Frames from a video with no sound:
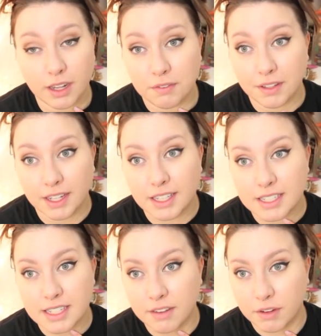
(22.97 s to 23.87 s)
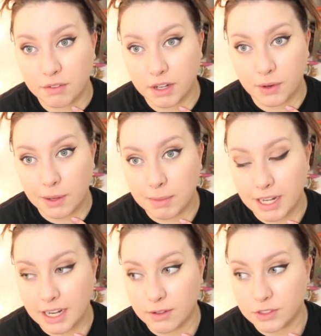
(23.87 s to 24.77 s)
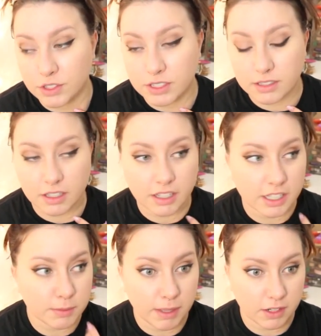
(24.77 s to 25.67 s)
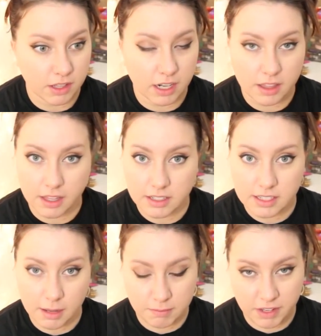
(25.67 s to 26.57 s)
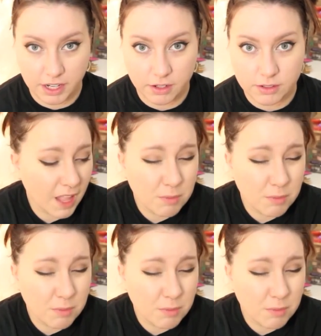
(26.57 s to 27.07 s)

I feel like that's every video I make now is just it's better than nothing type videos.